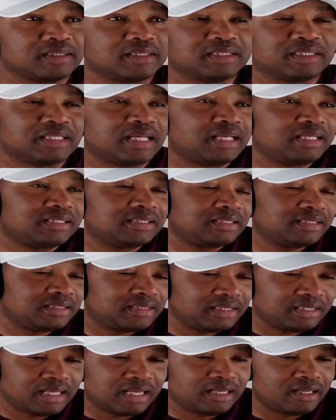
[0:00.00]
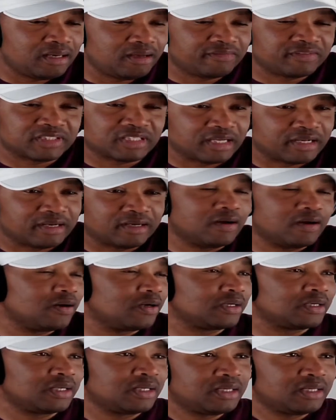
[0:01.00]
Is it that you love us or you don't?
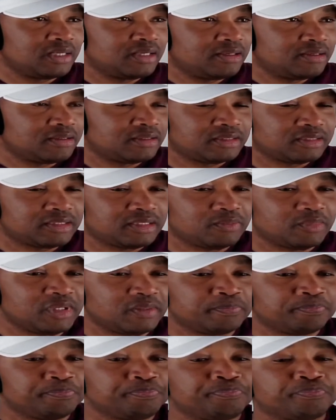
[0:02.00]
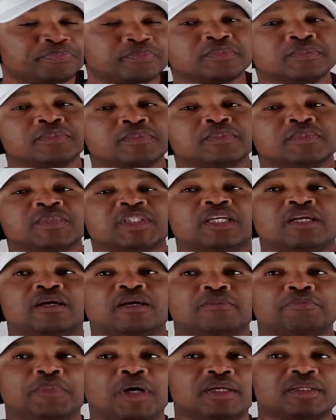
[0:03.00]
Isn't it?
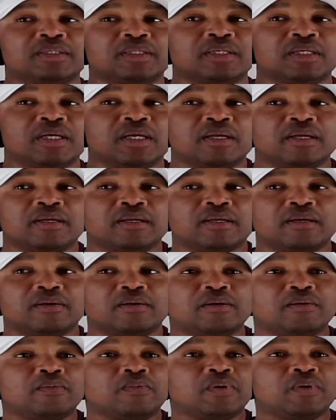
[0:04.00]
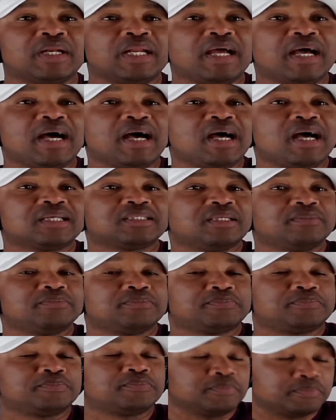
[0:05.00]
But when I ask them
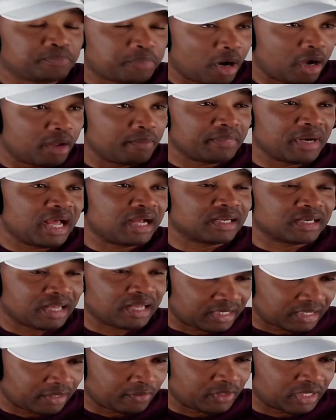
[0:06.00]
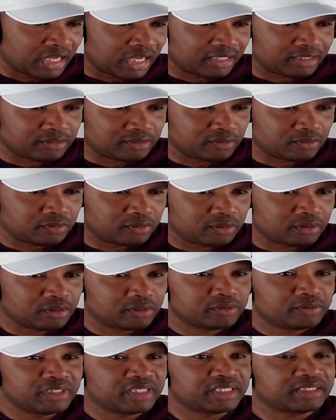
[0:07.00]
point blank, like I will ask you,
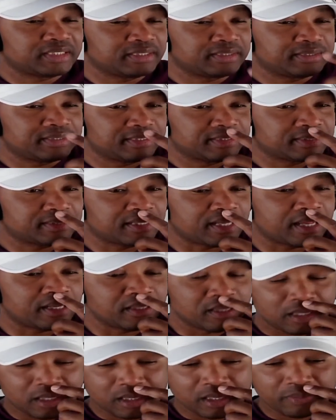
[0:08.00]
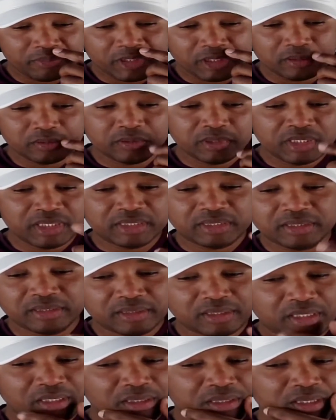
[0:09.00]
you're a racist? They say, no, I'm not racist.
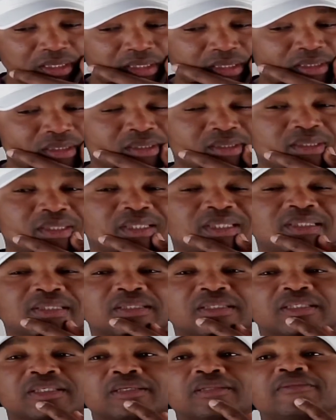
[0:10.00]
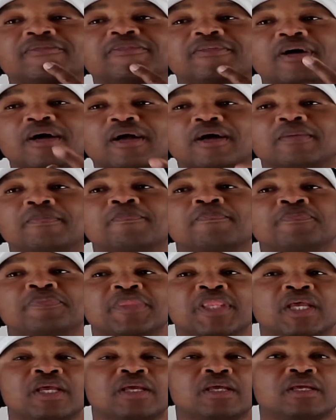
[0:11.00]
And I say, shut the fuck up.
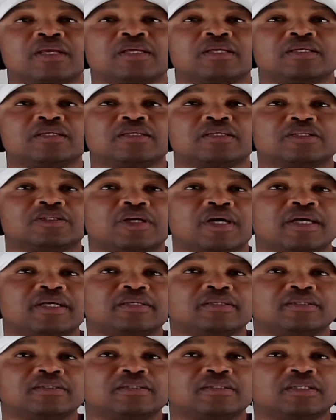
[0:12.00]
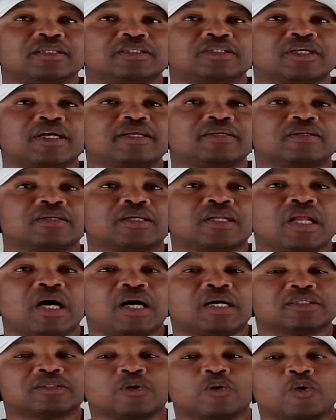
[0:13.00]
You're trying to
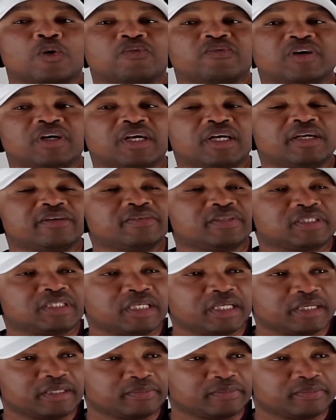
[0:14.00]
gloss over everything.